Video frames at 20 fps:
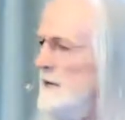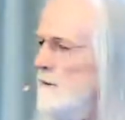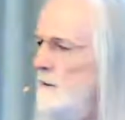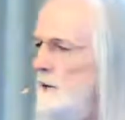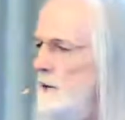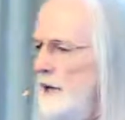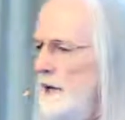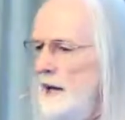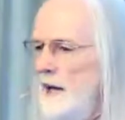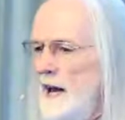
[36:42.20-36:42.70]
we
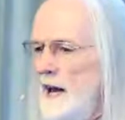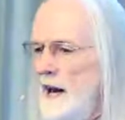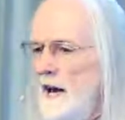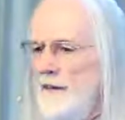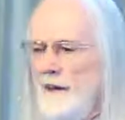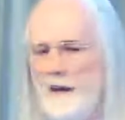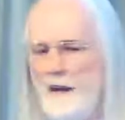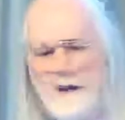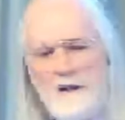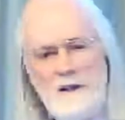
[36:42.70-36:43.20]
allow
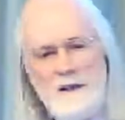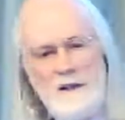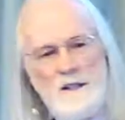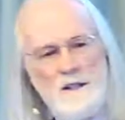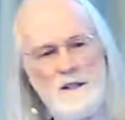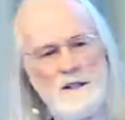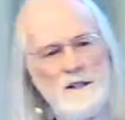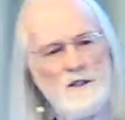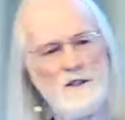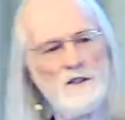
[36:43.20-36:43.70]
that
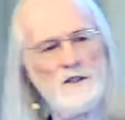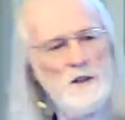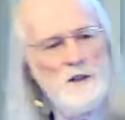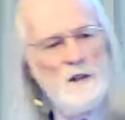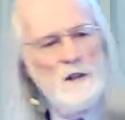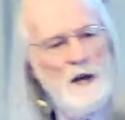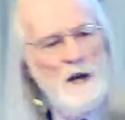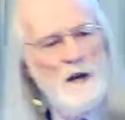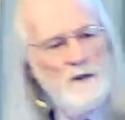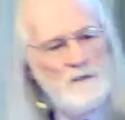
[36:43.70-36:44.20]
unconditional
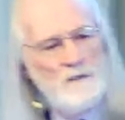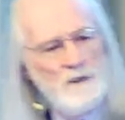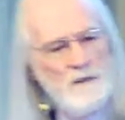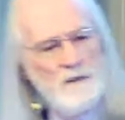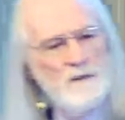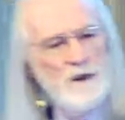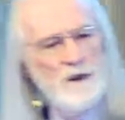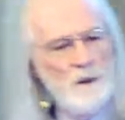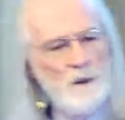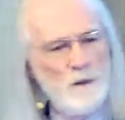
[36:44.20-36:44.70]
love to
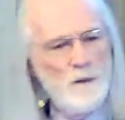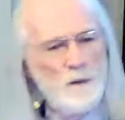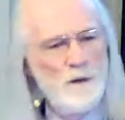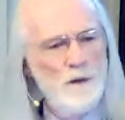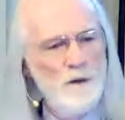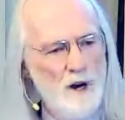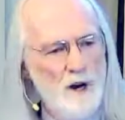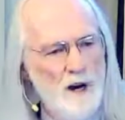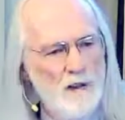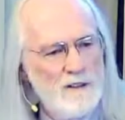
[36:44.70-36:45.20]
flow
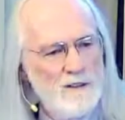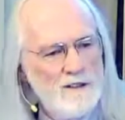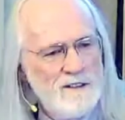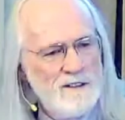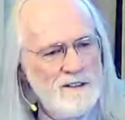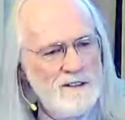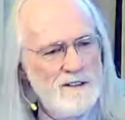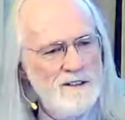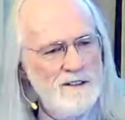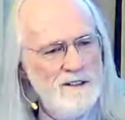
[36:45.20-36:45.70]
through us.
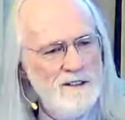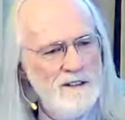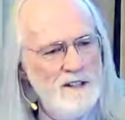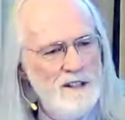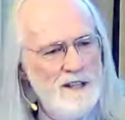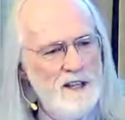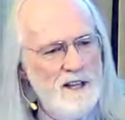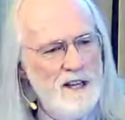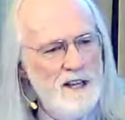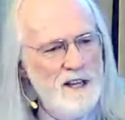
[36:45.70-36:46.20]

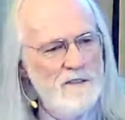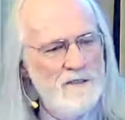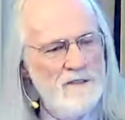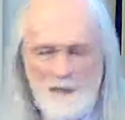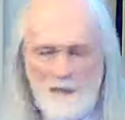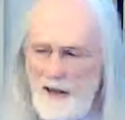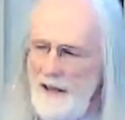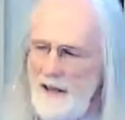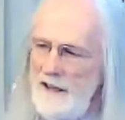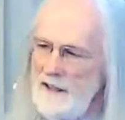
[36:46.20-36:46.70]
If
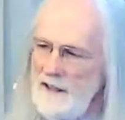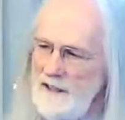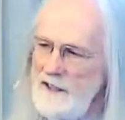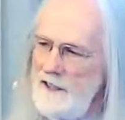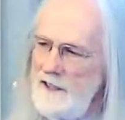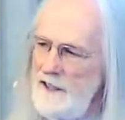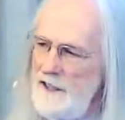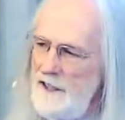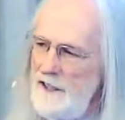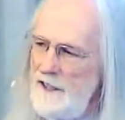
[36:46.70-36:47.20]
that
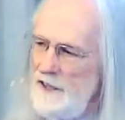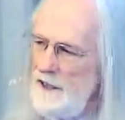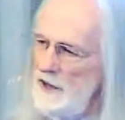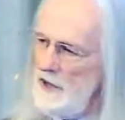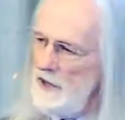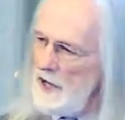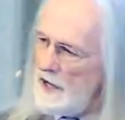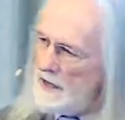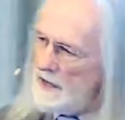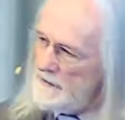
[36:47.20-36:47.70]
unconditional
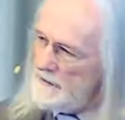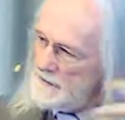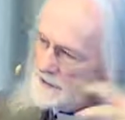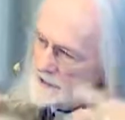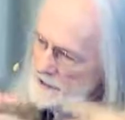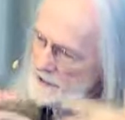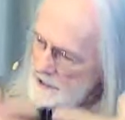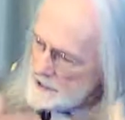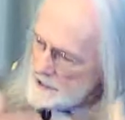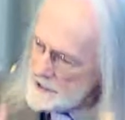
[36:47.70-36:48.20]
love is
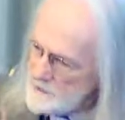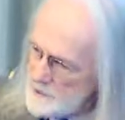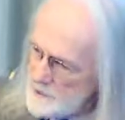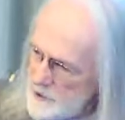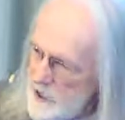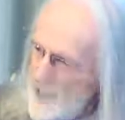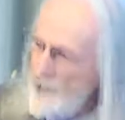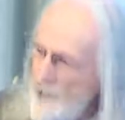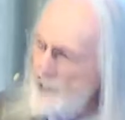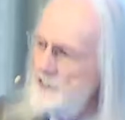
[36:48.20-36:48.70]

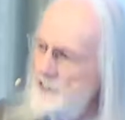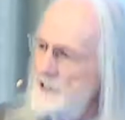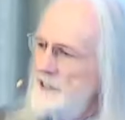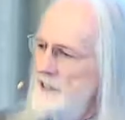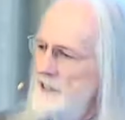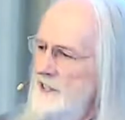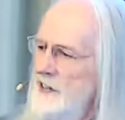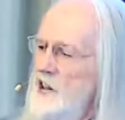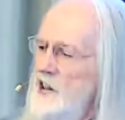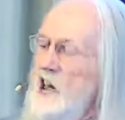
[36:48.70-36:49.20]
expressed,
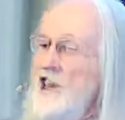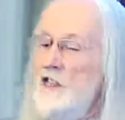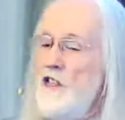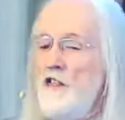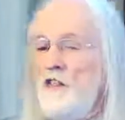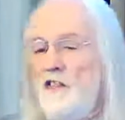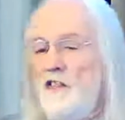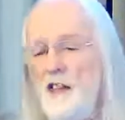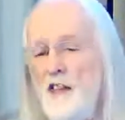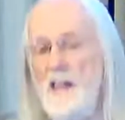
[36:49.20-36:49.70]

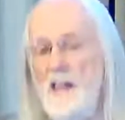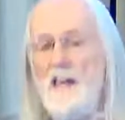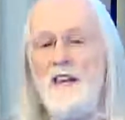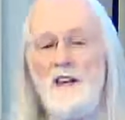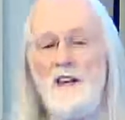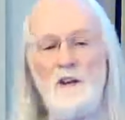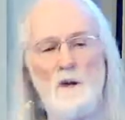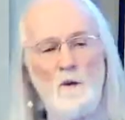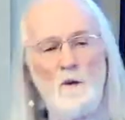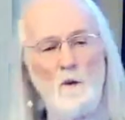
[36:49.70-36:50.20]

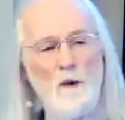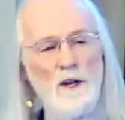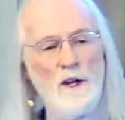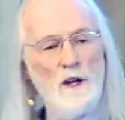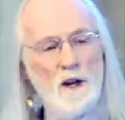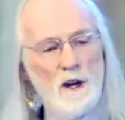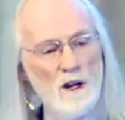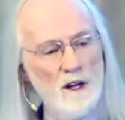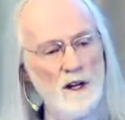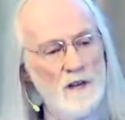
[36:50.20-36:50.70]
then we
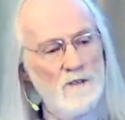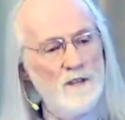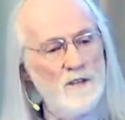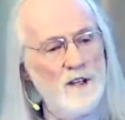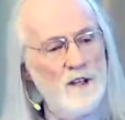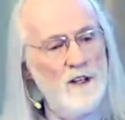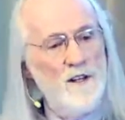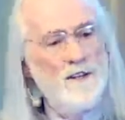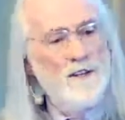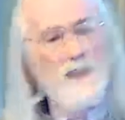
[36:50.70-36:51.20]
are lifted,
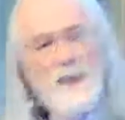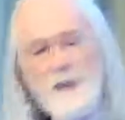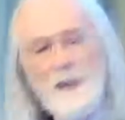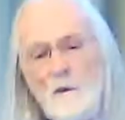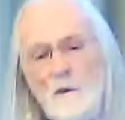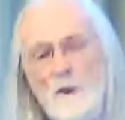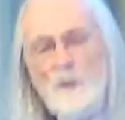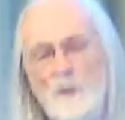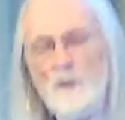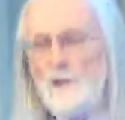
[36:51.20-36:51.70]
then
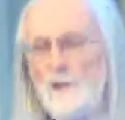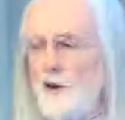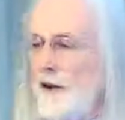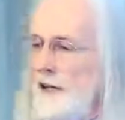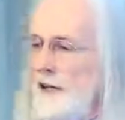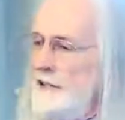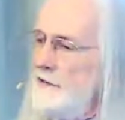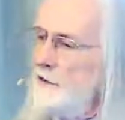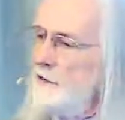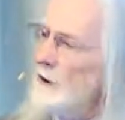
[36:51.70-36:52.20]
we are
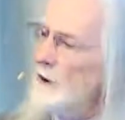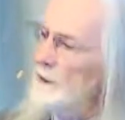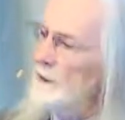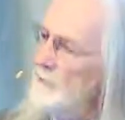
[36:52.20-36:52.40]
transformed,